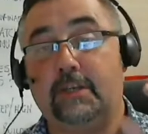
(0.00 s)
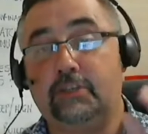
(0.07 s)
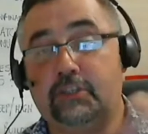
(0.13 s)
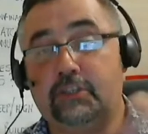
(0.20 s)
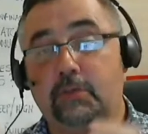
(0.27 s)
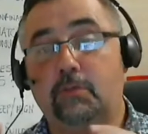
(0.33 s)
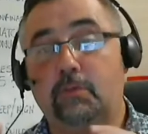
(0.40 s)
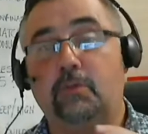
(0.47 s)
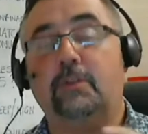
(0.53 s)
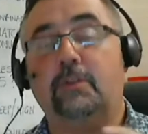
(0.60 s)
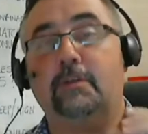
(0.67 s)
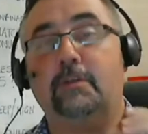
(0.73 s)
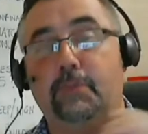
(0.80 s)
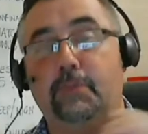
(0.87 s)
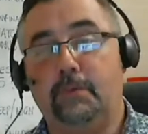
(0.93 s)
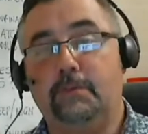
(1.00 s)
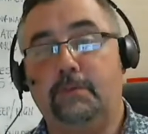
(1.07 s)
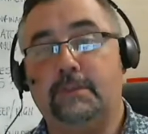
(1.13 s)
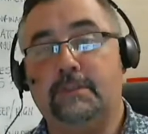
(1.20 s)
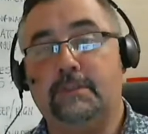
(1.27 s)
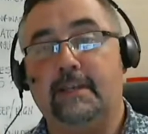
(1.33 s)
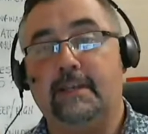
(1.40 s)
Zukul
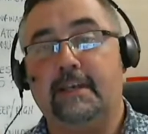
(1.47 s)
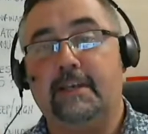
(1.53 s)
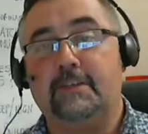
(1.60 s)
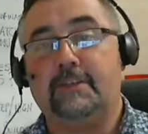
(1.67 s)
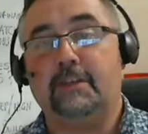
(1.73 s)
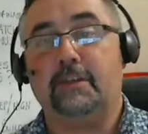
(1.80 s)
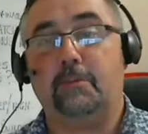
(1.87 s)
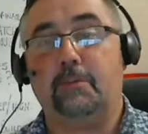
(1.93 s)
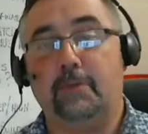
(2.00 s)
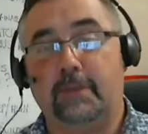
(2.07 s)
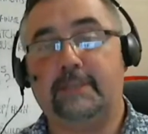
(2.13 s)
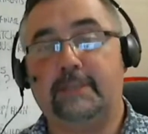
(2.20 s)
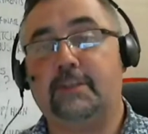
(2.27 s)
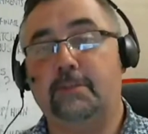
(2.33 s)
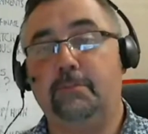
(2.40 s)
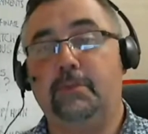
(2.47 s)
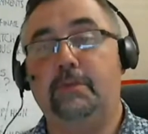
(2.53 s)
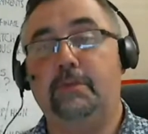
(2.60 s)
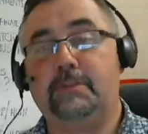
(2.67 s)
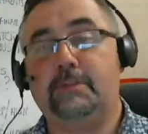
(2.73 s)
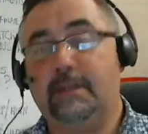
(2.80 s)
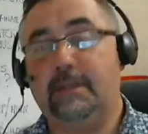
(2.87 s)
computers. So they will get a
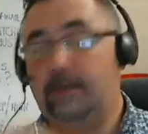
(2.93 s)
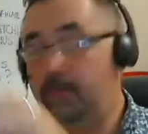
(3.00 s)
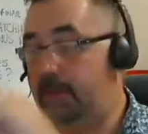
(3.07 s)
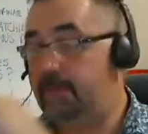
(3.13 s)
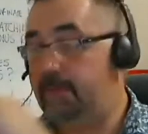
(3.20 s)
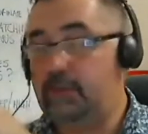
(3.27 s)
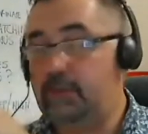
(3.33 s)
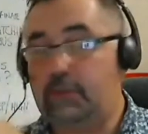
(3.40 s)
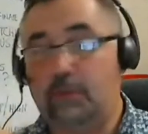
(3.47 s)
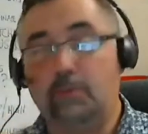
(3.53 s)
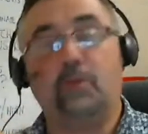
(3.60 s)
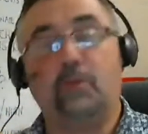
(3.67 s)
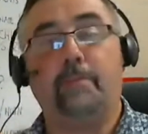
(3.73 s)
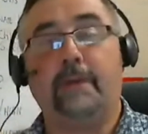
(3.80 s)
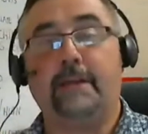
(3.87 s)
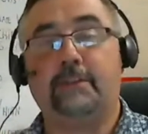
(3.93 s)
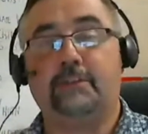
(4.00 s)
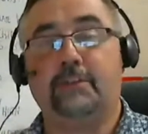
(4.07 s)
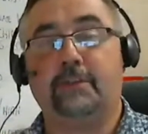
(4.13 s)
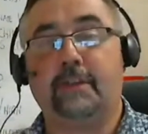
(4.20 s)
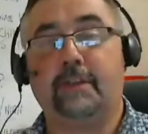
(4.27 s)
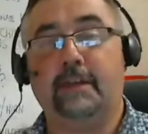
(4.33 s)
computer. It will have the Zukul badge
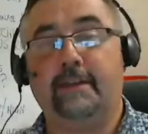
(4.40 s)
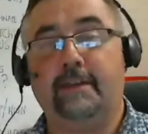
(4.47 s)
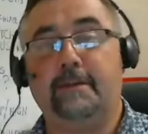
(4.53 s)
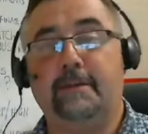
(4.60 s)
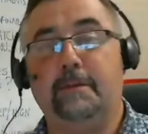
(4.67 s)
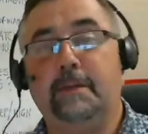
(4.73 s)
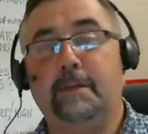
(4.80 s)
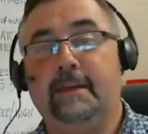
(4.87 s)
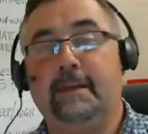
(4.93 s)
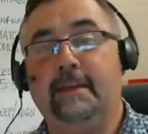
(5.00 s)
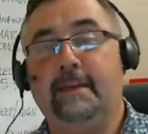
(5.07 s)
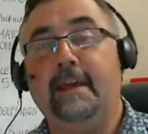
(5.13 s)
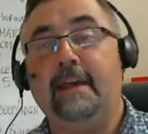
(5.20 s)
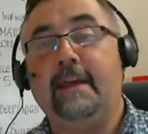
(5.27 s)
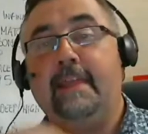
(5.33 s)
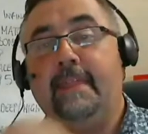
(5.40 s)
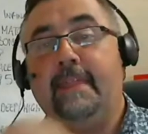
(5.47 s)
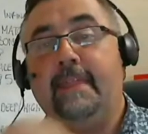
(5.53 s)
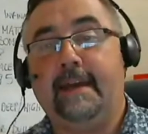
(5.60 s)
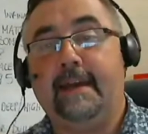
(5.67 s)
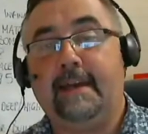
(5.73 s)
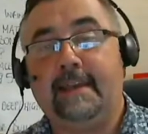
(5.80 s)
on there. Okay,
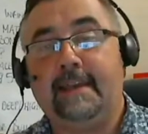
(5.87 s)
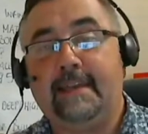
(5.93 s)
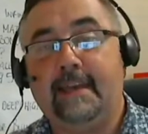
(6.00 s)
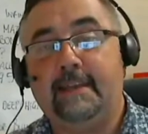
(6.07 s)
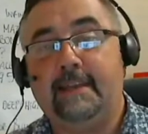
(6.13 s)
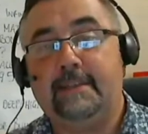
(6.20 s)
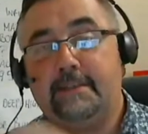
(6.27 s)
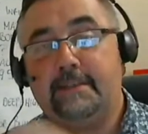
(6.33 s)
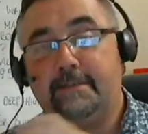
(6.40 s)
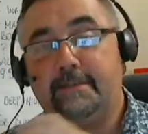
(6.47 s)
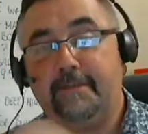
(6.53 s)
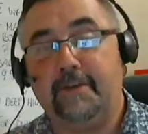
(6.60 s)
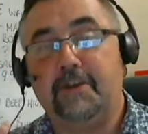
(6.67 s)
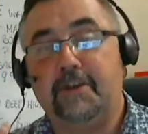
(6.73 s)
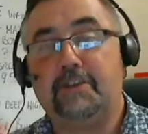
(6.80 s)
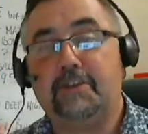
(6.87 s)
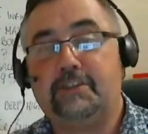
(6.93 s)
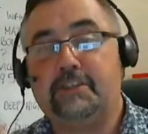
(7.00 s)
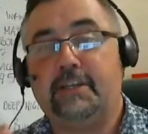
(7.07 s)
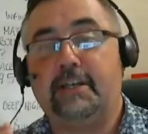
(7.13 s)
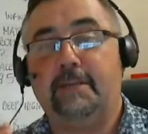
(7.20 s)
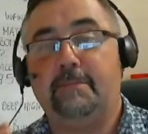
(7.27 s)
that again is the first
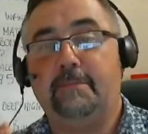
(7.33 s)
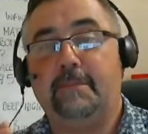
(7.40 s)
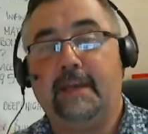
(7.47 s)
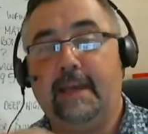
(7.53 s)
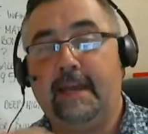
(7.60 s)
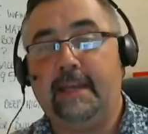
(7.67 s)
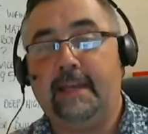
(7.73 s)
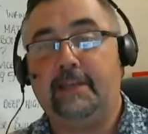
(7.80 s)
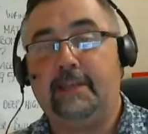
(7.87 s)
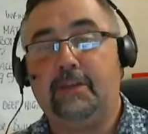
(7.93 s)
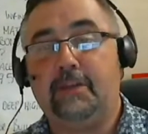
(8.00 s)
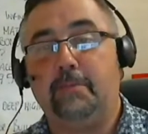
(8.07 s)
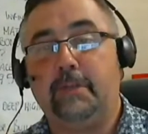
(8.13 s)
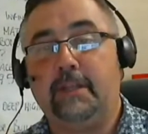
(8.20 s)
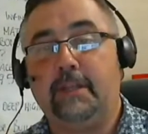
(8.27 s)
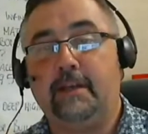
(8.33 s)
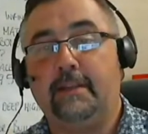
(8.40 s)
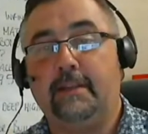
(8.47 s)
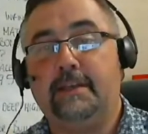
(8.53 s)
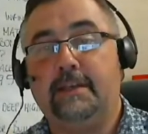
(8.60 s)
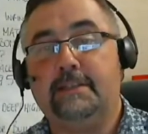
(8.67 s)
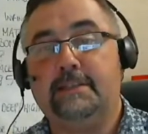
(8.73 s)
time that any company like
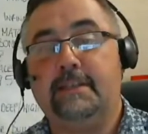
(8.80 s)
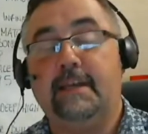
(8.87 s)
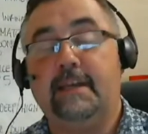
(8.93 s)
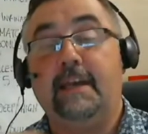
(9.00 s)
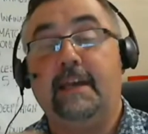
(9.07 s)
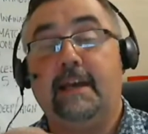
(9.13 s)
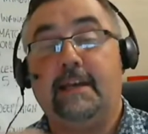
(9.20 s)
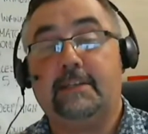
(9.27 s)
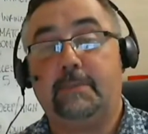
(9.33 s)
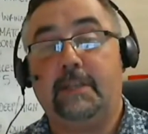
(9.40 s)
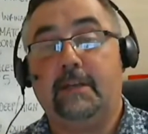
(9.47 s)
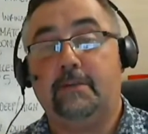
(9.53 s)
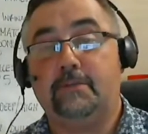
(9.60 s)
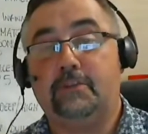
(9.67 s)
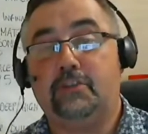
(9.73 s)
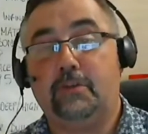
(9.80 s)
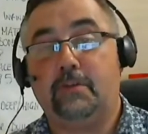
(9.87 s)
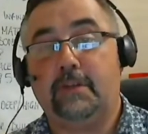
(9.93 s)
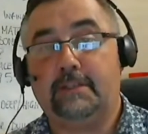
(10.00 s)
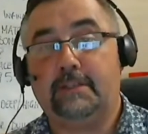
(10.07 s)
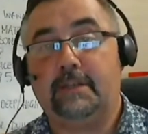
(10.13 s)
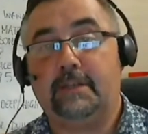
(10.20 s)
this has been able to do
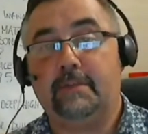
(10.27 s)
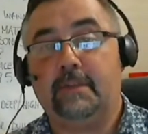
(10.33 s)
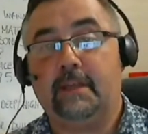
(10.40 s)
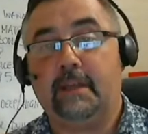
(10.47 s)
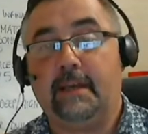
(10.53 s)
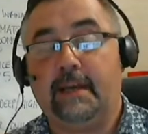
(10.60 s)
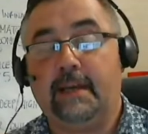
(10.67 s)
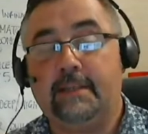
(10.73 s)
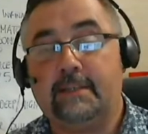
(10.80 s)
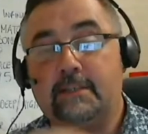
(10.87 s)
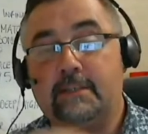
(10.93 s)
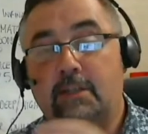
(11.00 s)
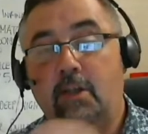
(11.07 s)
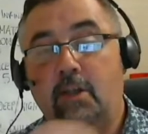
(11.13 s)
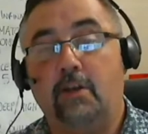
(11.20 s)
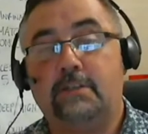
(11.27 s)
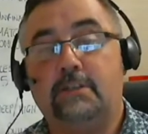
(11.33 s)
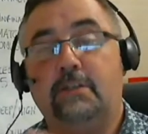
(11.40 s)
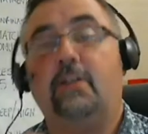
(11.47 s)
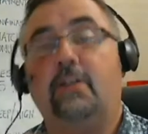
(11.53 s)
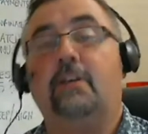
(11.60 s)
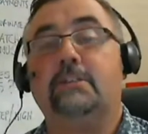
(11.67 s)
that type of thing. And there's lots
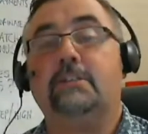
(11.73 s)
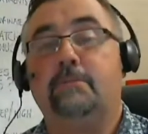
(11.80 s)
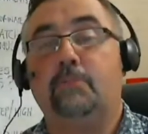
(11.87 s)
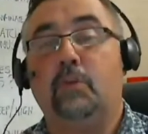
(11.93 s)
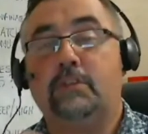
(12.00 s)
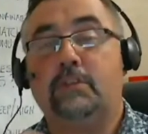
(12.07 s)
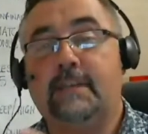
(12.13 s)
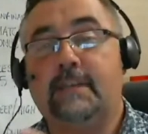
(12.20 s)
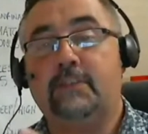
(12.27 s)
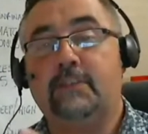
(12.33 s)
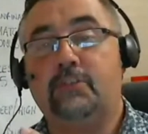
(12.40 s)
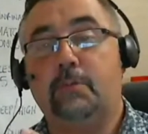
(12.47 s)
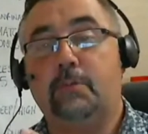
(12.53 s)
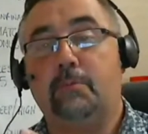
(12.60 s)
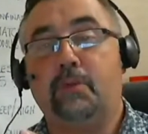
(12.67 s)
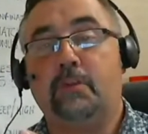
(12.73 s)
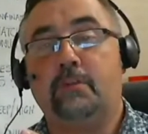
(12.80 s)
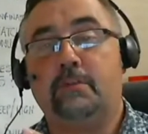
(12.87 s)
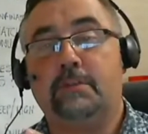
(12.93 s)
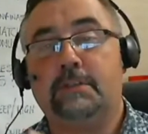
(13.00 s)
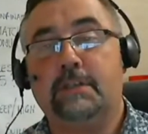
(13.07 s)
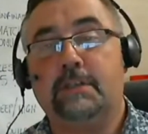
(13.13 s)
and lots of more tangible
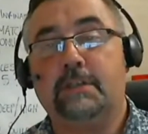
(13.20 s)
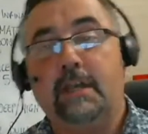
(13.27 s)
products